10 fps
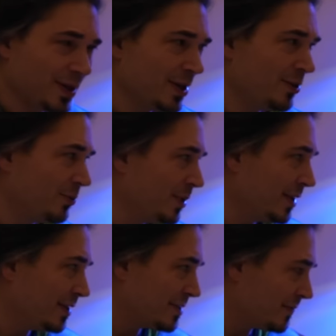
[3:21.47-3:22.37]
I know,
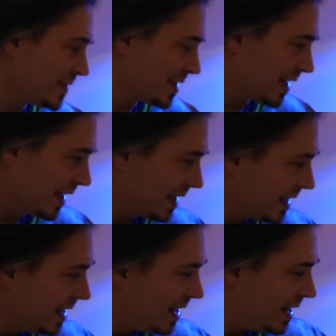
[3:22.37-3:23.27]
really sophisticated.
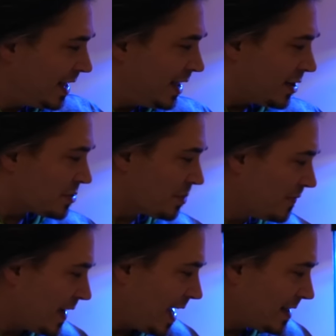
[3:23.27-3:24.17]
So
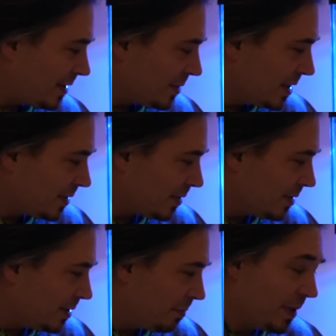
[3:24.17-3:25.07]
we've got down here
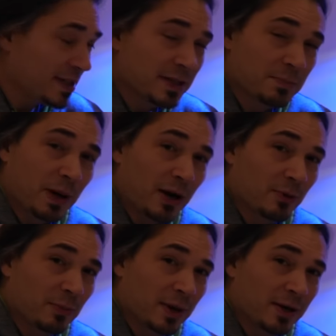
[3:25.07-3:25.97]
a basic
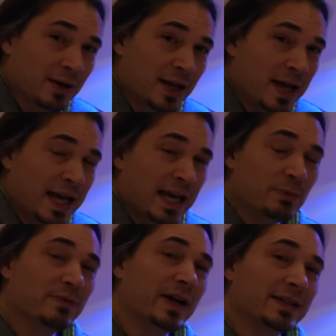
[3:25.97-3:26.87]
power bar, and
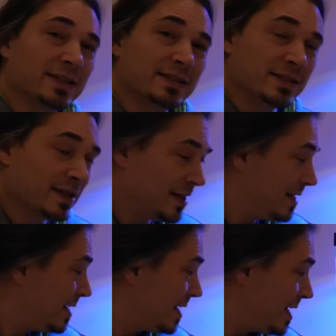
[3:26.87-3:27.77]
we've got this,
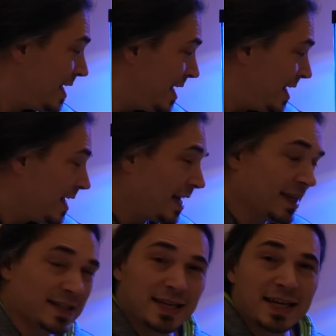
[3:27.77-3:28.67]
I think
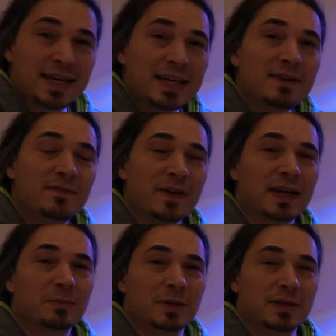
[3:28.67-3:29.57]
it's an E
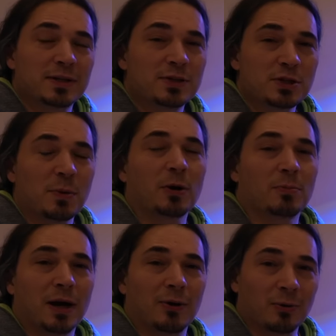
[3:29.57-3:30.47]
family smart
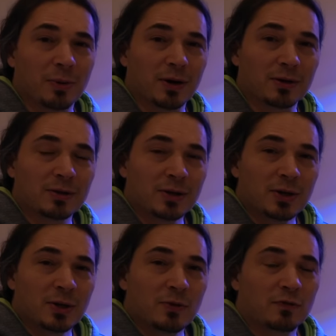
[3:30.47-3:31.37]
power bar
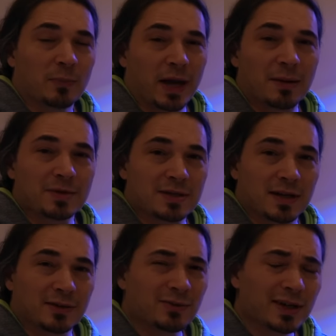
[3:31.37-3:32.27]
from Amazon.
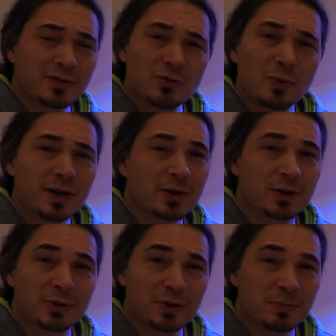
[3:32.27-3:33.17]
They're like 20 or
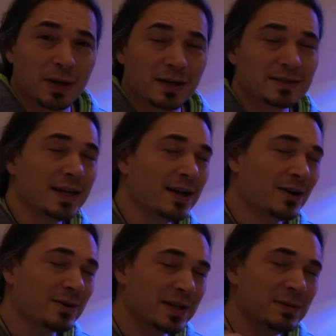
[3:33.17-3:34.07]
30 bucks. They
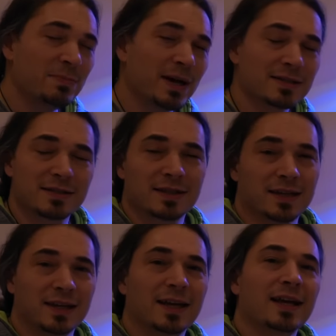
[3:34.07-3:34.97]
are the best thing.